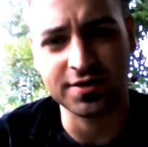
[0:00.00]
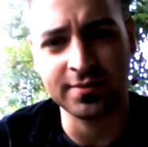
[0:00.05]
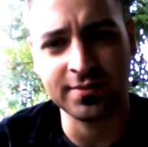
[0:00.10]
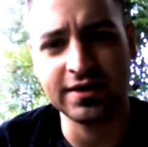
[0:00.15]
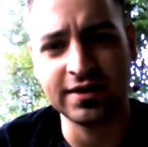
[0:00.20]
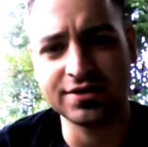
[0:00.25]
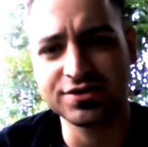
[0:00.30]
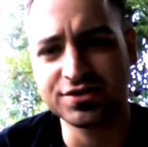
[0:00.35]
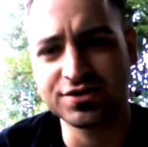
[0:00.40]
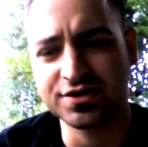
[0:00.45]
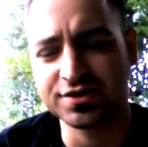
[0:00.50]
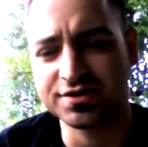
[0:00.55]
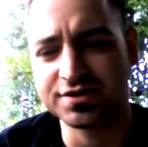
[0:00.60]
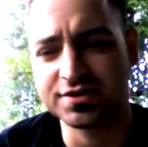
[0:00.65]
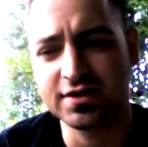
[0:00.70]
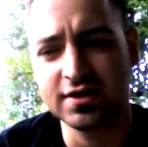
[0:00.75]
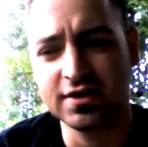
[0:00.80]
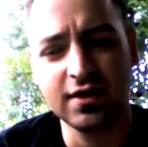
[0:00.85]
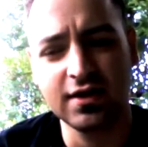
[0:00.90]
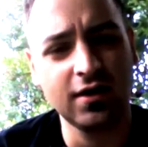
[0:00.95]
I mean, it's
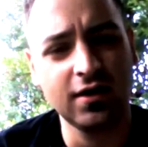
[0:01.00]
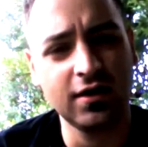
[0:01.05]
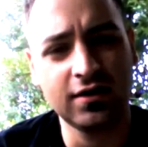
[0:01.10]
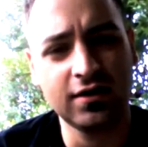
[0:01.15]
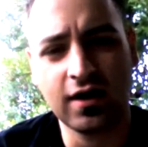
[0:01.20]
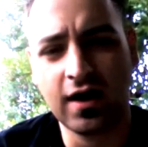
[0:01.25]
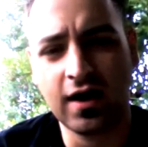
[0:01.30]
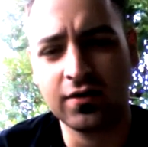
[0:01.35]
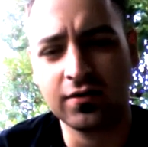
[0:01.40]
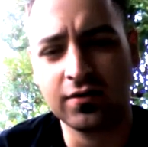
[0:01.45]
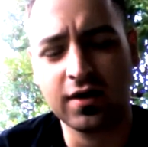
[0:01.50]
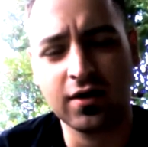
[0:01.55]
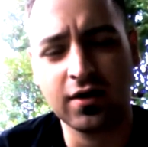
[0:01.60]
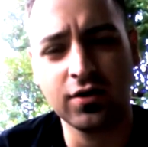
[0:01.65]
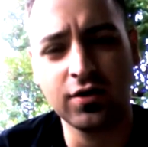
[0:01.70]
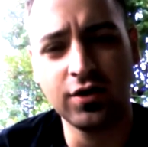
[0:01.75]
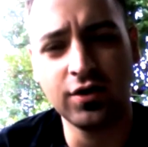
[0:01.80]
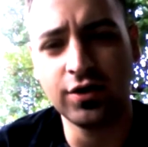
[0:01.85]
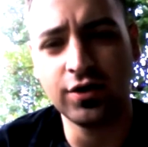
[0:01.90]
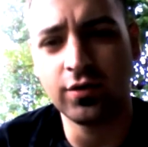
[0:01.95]
just, I don't care
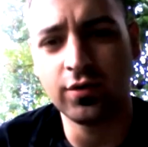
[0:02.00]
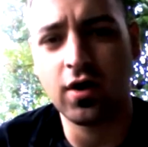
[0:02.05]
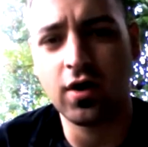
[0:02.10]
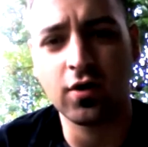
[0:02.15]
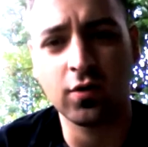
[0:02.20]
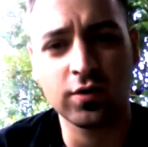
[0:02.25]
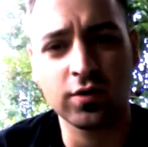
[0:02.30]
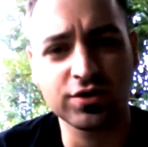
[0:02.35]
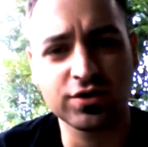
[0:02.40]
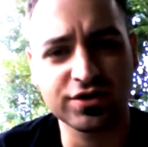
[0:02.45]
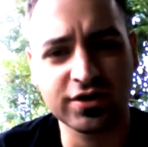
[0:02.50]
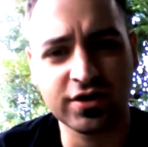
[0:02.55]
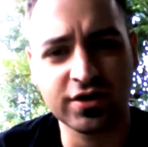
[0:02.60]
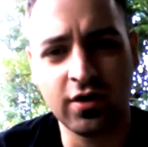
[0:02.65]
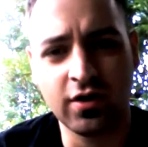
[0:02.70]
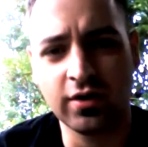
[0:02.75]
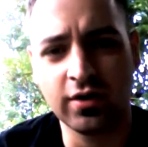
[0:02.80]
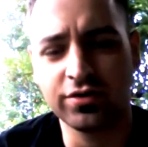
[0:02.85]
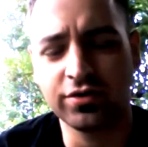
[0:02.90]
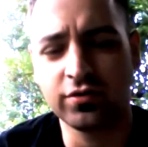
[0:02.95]
who you are, what you're
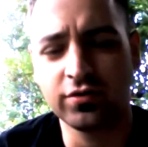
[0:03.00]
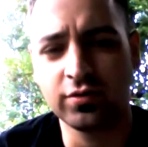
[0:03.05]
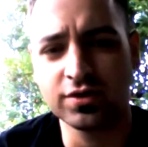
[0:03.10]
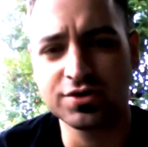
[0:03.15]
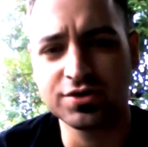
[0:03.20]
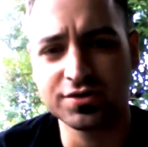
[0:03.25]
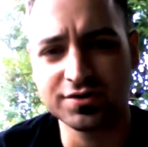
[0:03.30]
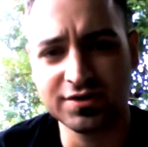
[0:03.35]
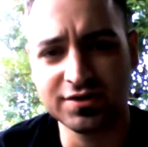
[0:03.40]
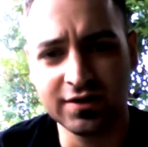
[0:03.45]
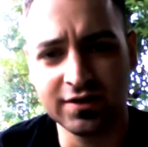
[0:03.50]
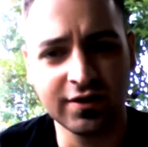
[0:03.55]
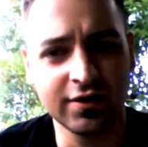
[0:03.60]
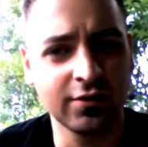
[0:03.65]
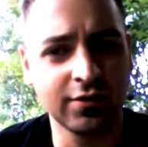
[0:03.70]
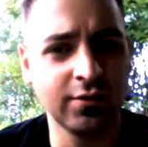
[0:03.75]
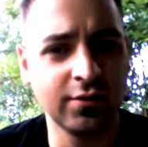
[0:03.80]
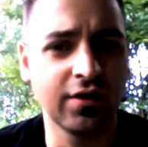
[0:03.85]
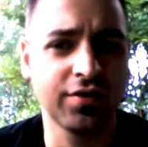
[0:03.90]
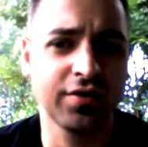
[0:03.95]
going through, what you're
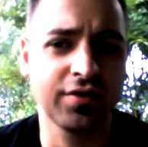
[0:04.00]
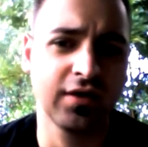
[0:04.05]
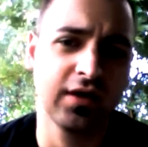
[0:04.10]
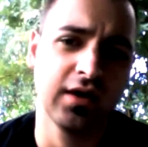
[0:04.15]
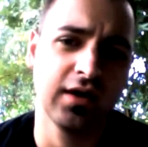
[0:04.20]
dealing with.